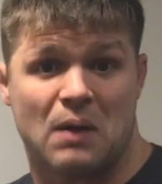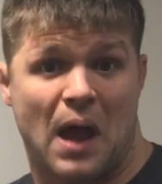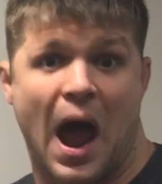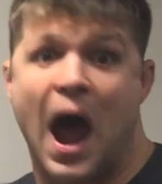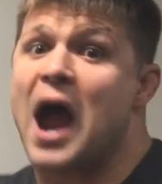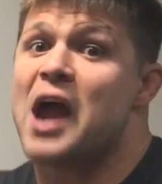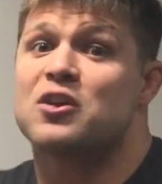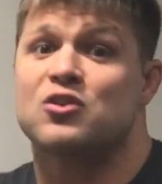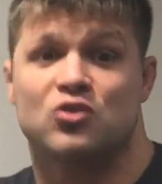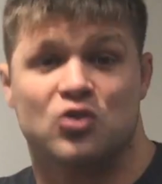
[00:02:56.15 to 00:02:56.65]

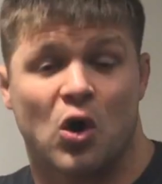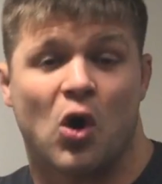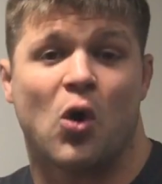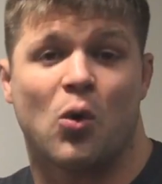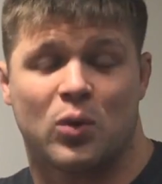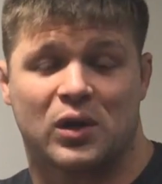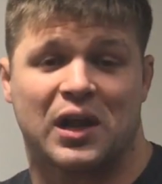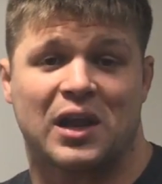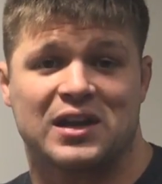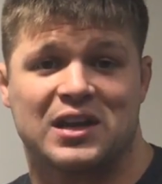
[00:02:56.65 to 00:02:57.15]
I know
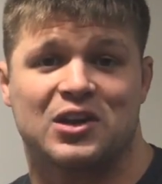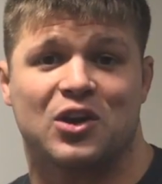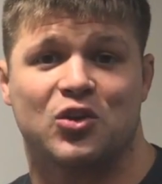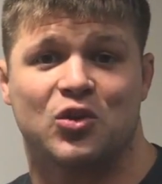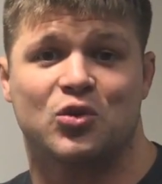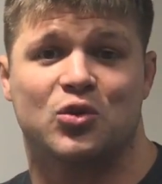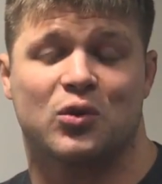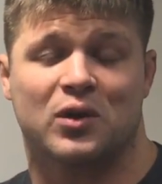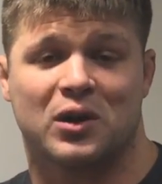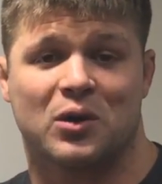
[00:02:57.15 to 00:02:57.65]
what I need to
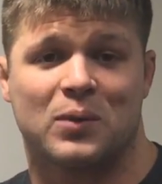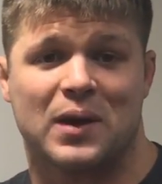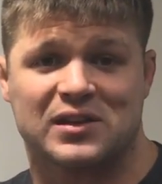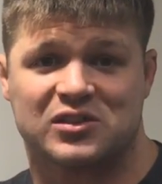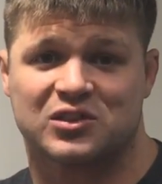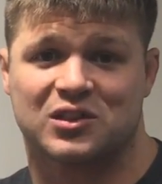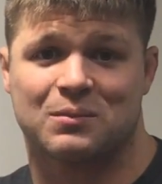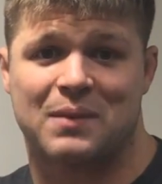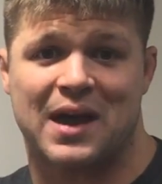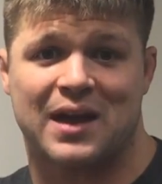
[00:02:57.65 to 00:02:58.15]
do during a
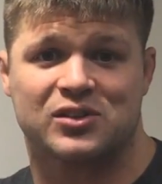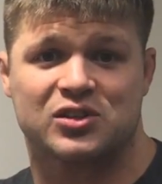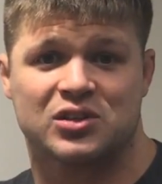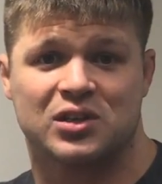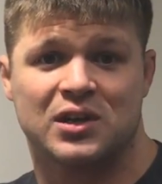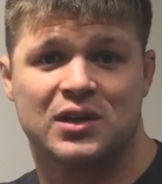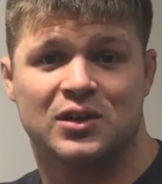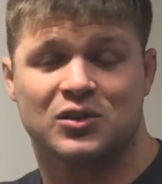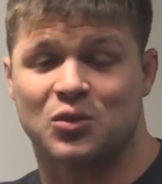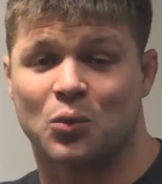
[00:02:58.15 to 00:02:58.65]
wrestling match
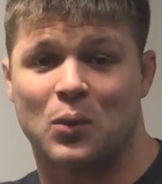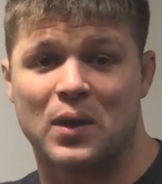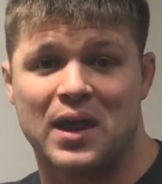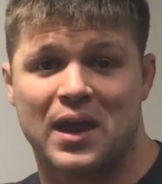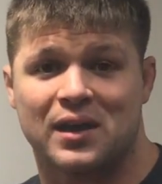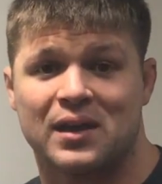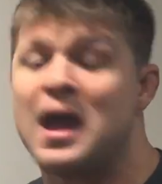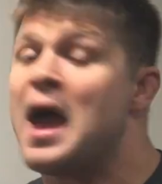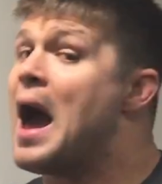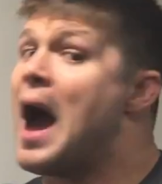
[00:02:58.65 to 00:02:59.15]
to
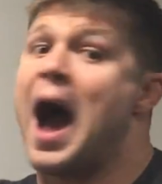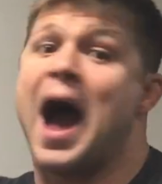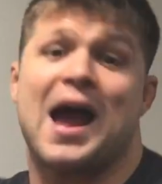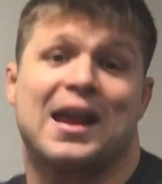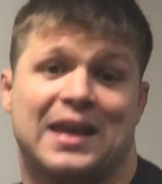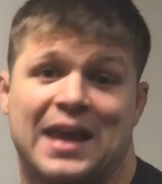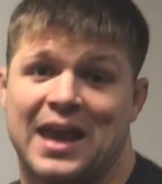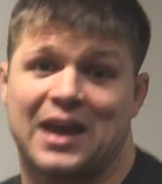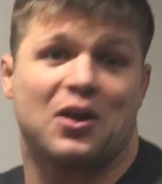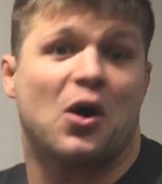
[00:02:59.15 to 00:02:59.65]
win. I
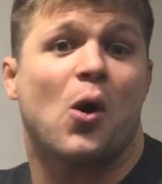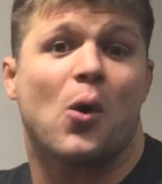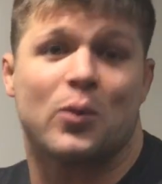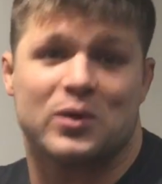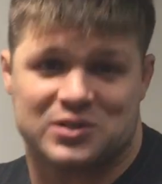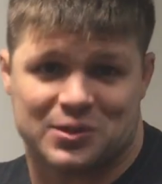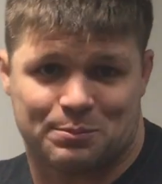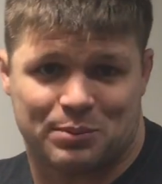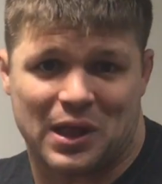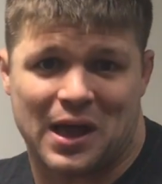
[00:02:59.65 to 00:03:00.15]
can't
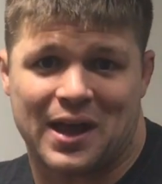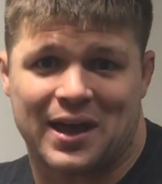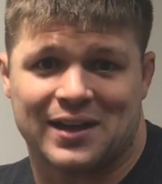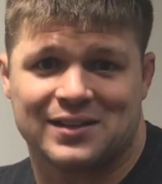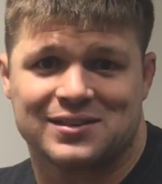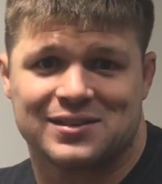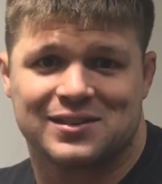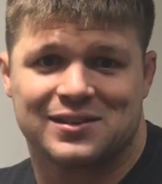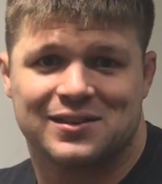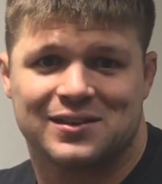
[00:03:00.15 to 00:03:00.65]
always apply
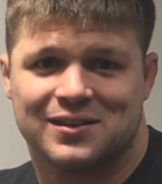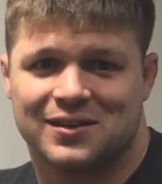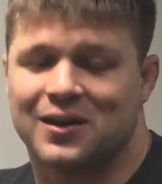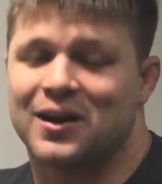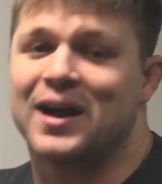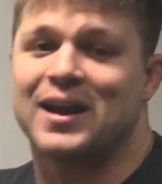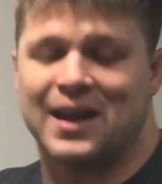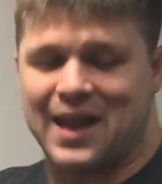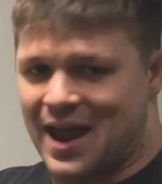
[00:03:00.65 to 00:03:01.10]
it, all right?